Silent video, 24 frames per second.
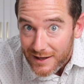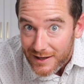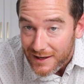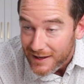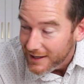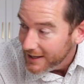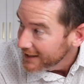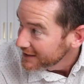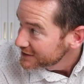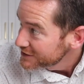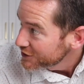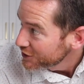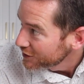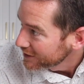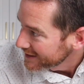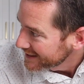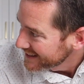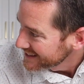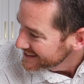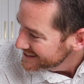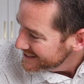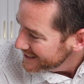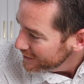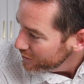It's gonna
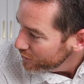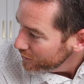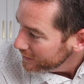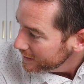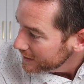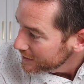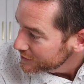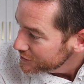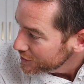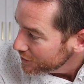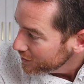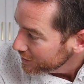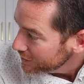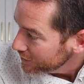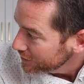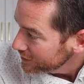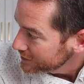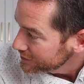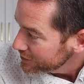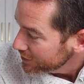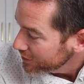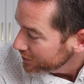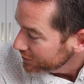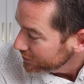continue to get darker
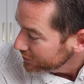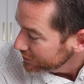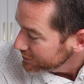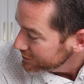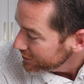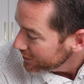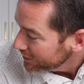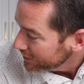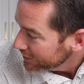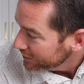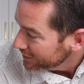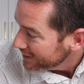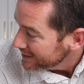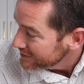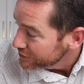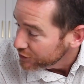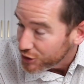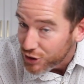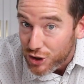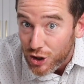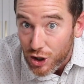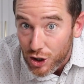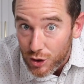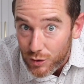and darker and darker as you
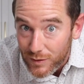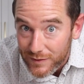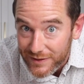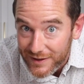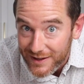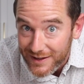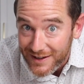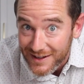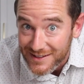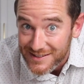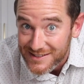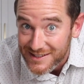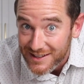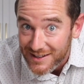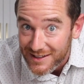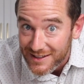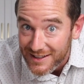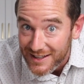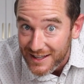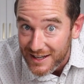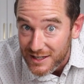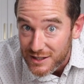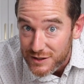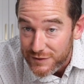cook with it until
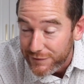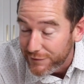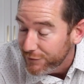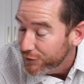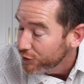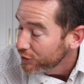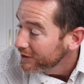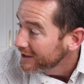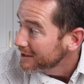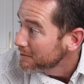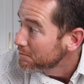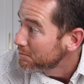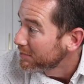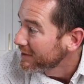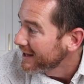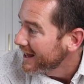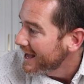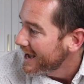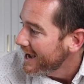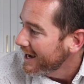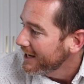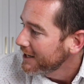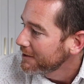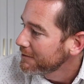it is fully
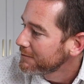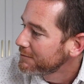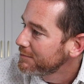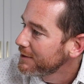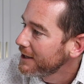black.